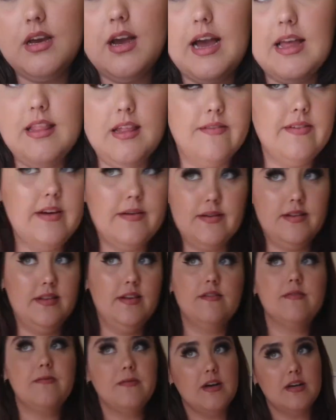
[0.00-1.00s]
I love
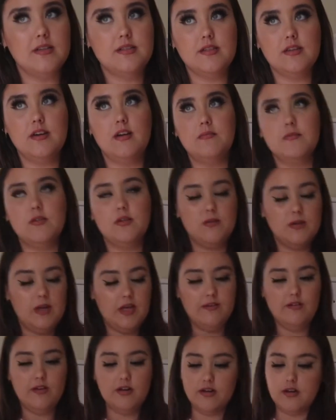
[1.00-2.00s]
everything from NASTYGAL. I'm not
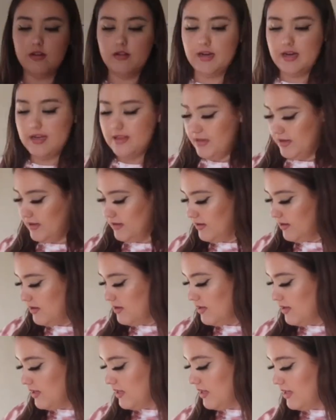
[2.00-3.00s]
even gonna lie. Like,
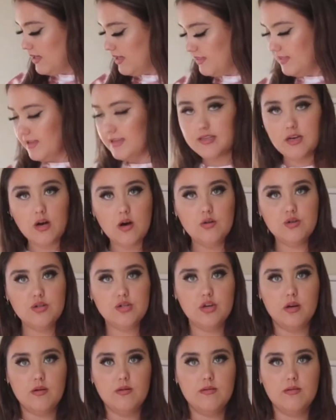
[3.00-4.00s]
this whole
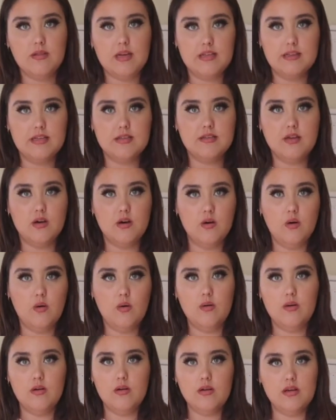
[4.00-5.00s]
shop, like this
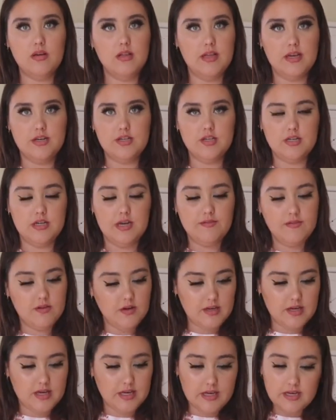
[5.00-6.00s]
whole collection I've
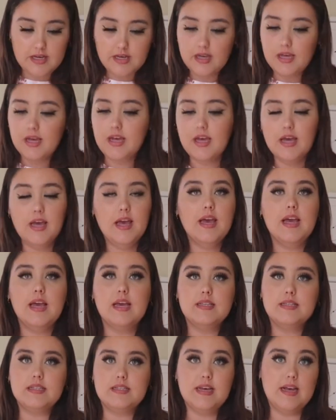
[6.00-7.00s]
got here
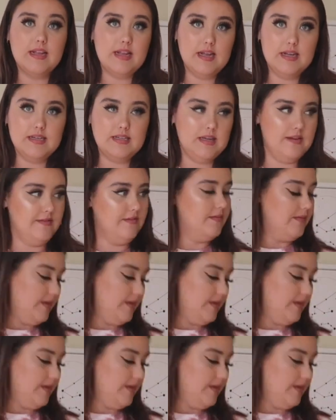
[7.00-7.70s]
is a 10 out of 10 for